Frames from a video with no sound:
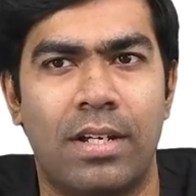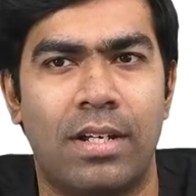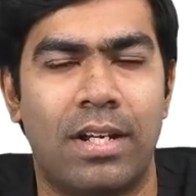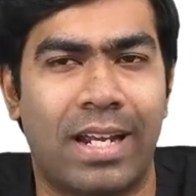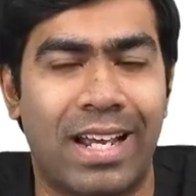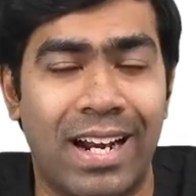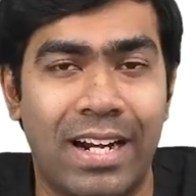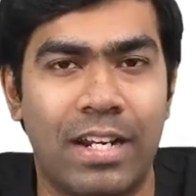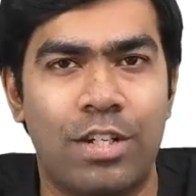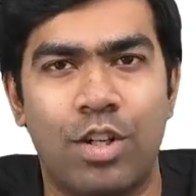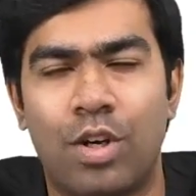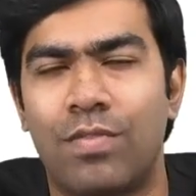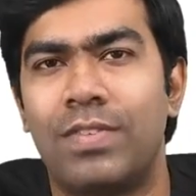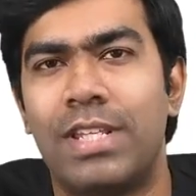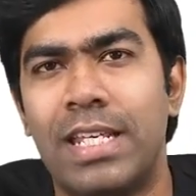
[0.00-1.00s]
recognition
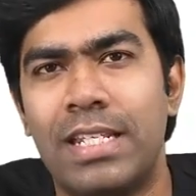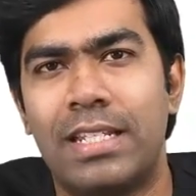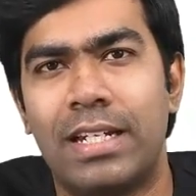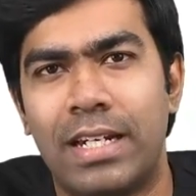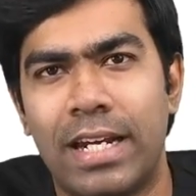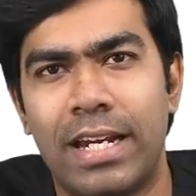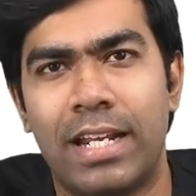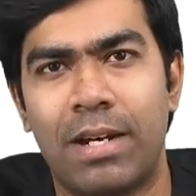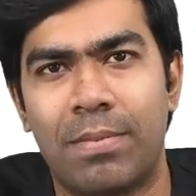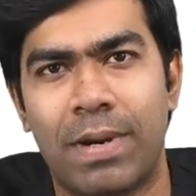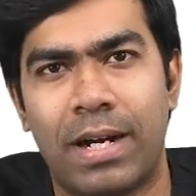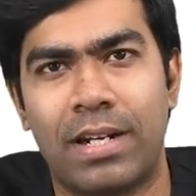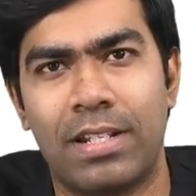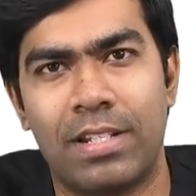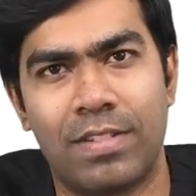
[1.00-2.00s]
of these in clinical
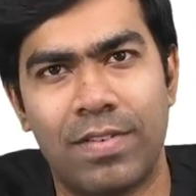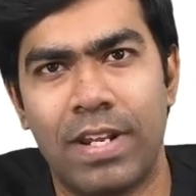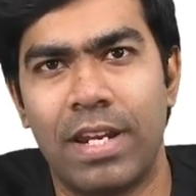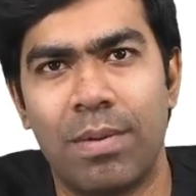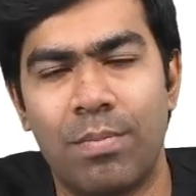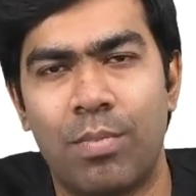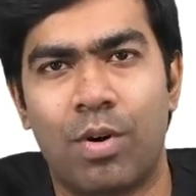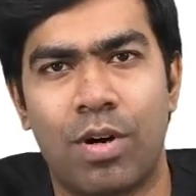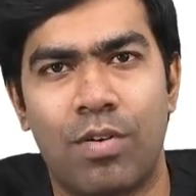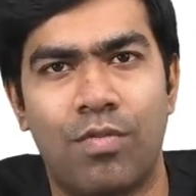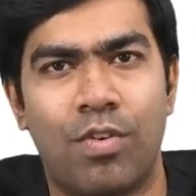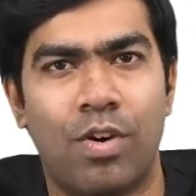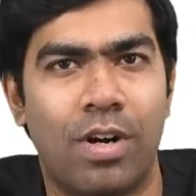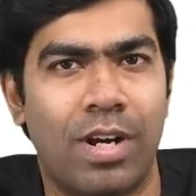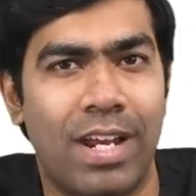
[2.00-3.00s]
practice is very important
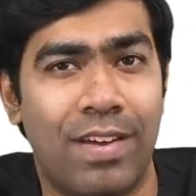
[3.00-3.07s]
for